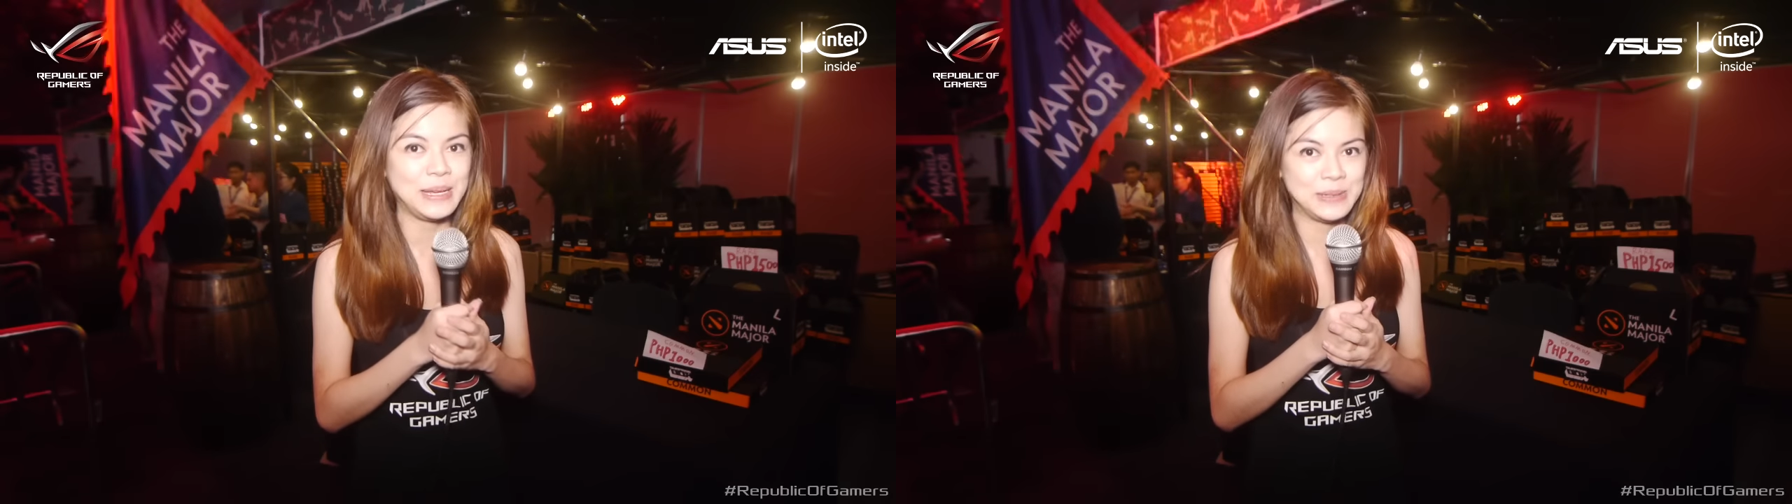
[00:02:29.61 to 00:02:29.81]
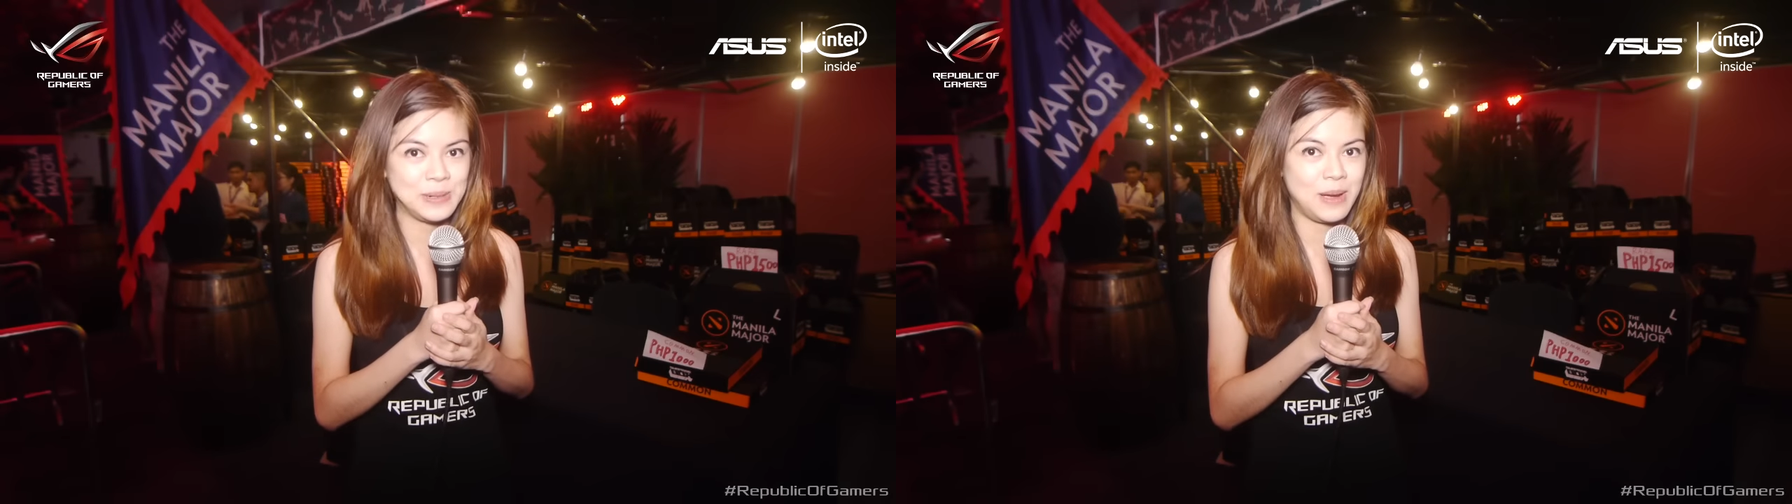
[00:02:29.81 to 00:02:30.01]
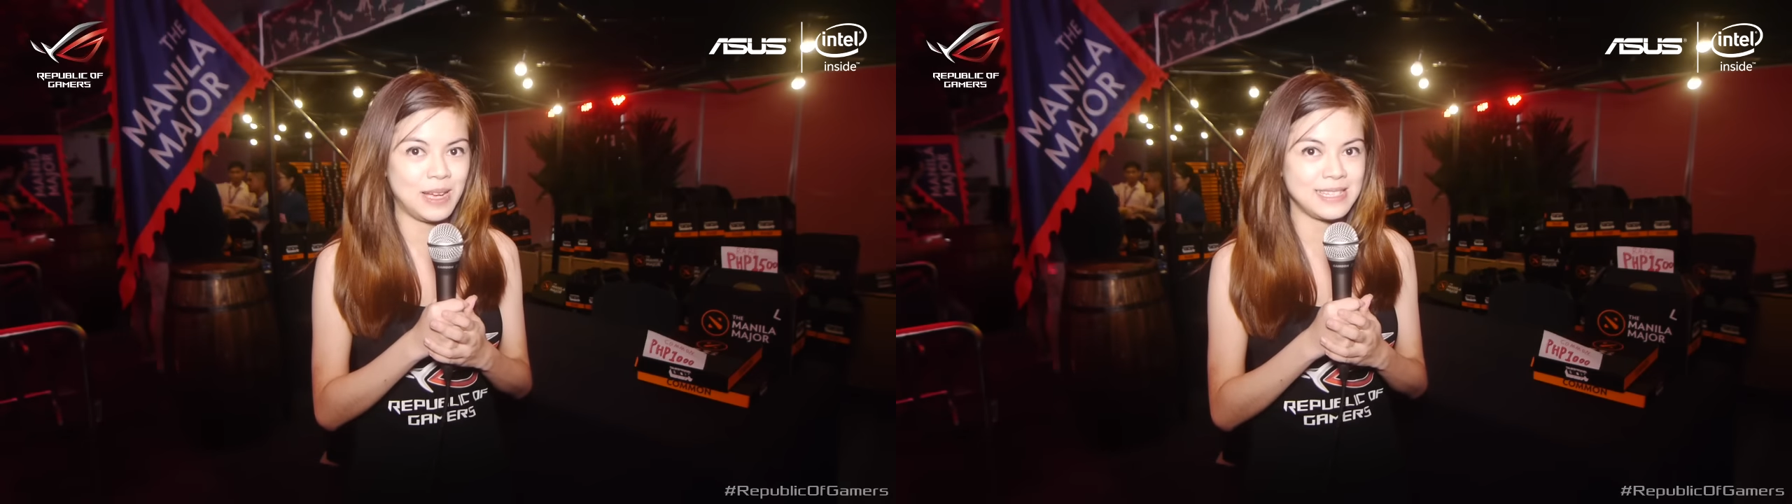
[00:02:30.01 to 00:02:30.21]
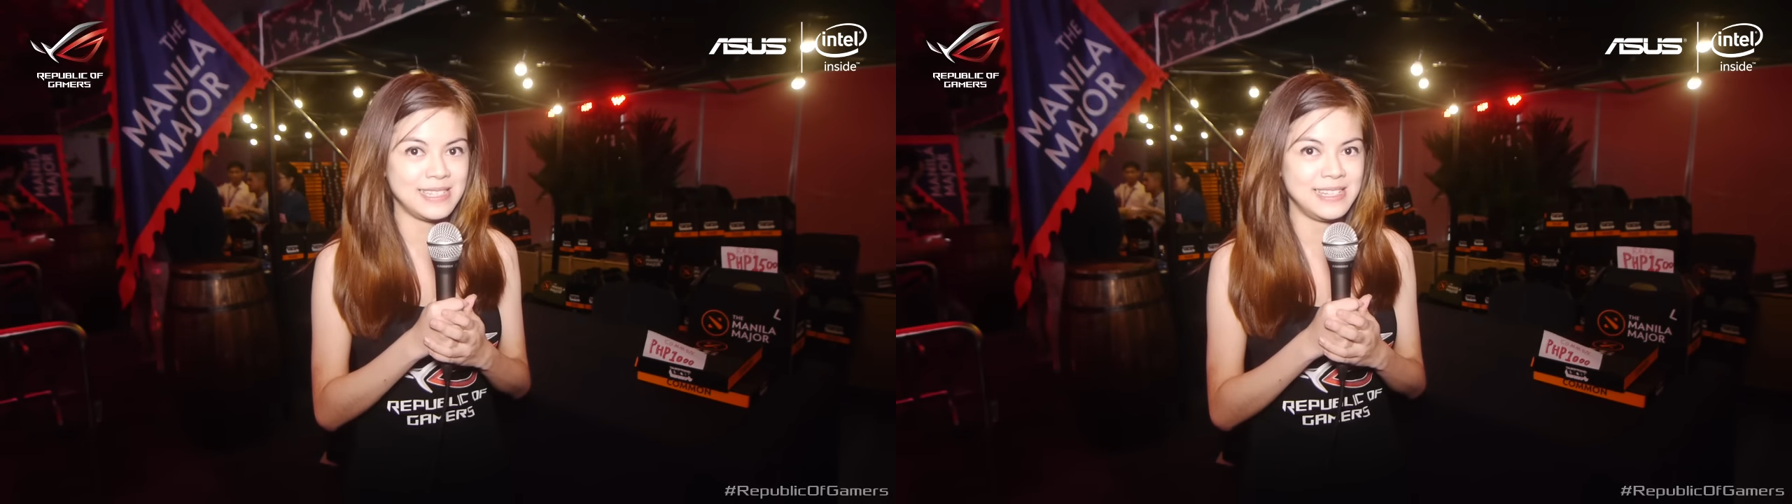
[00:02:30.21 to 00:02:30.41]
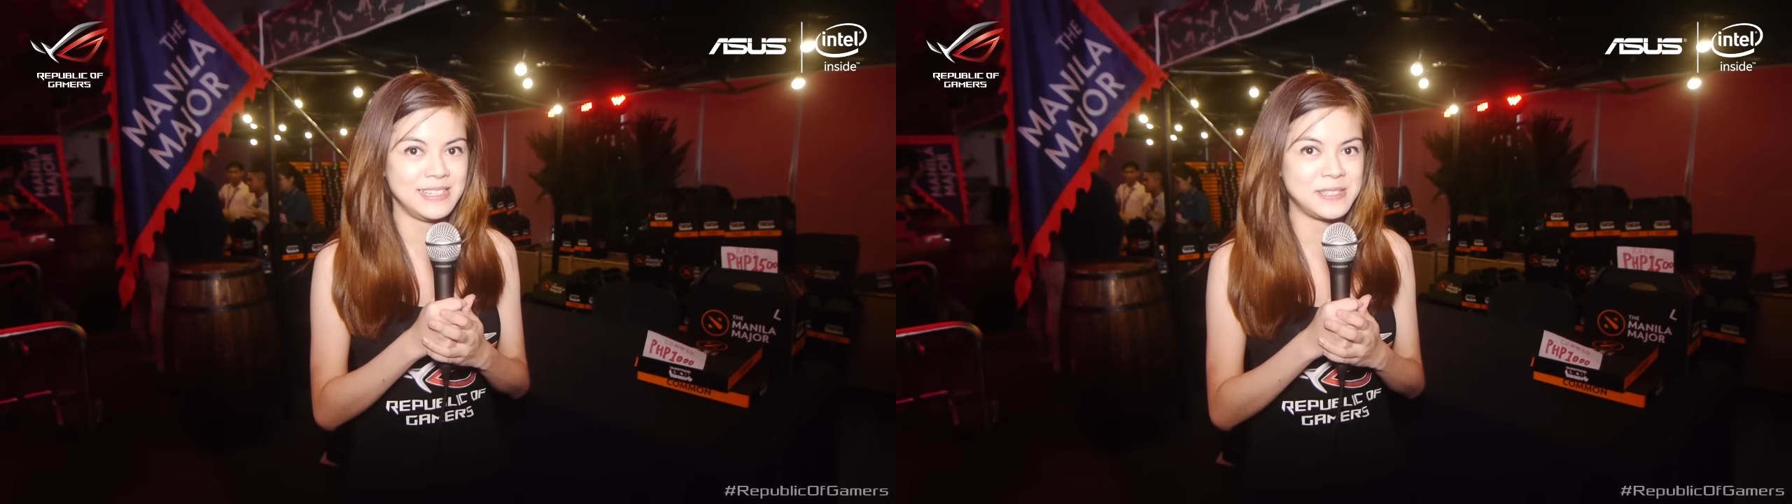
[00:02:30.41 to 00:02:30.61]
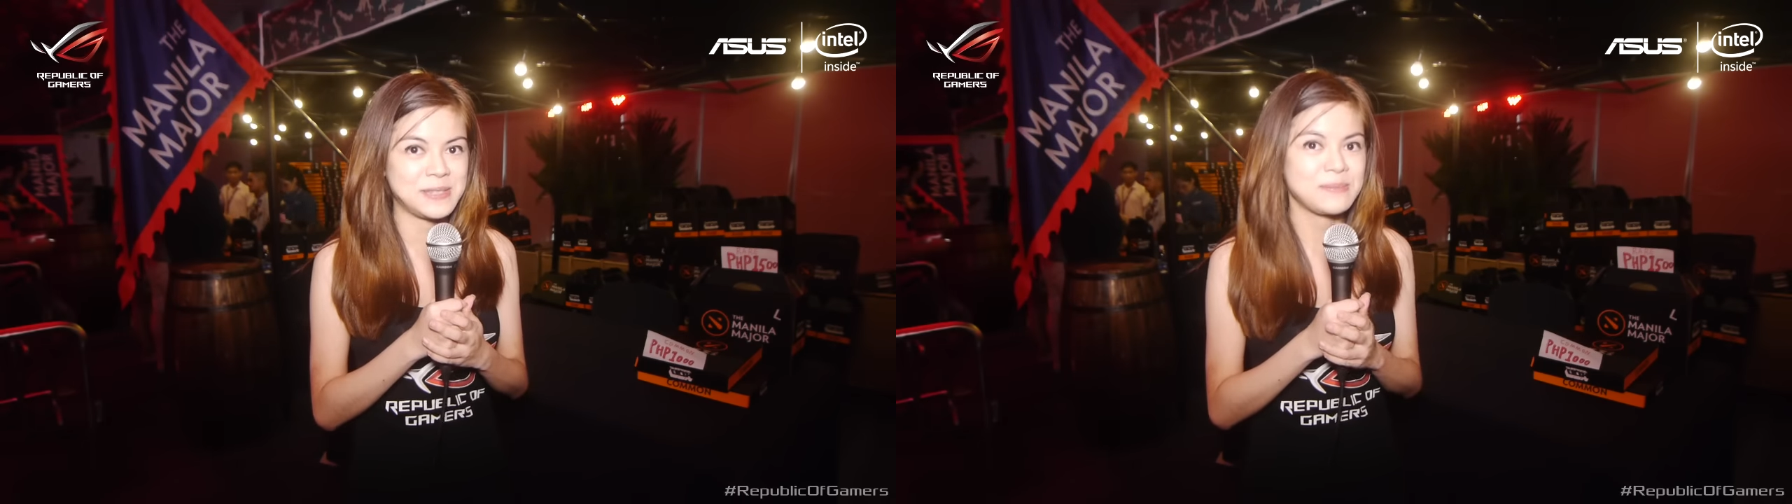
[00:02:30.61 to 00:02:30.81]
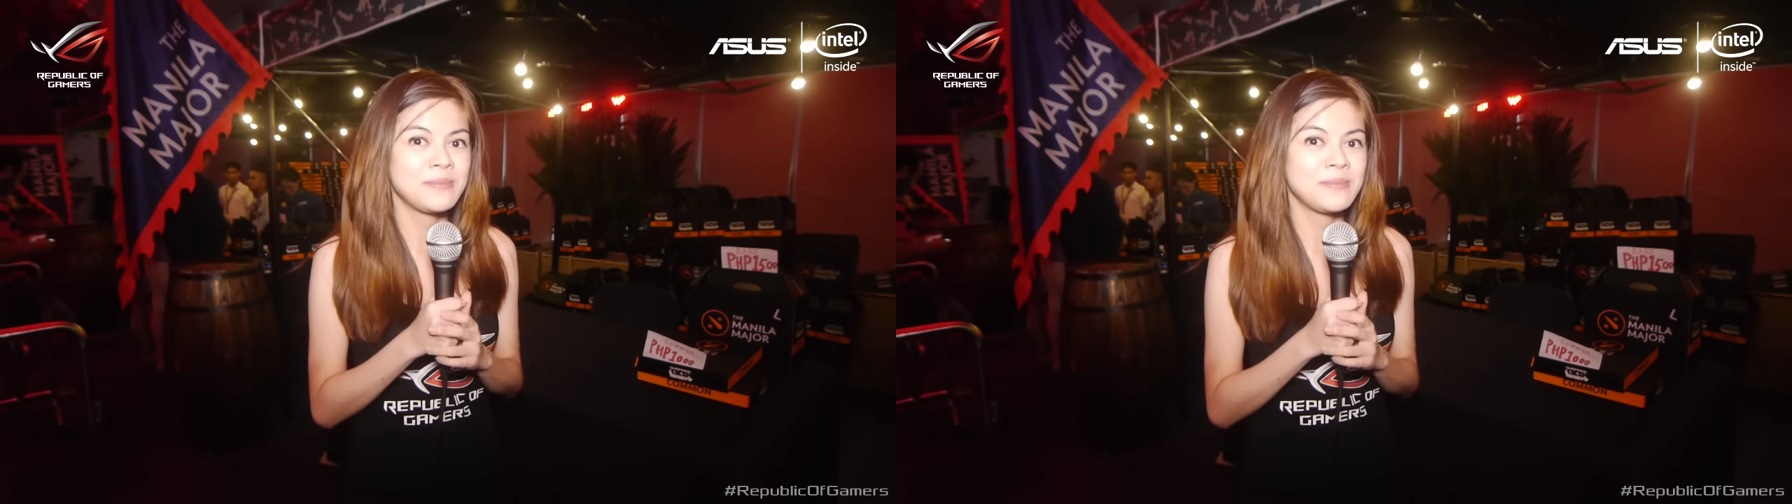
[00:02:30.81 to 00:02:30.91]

loot boxes.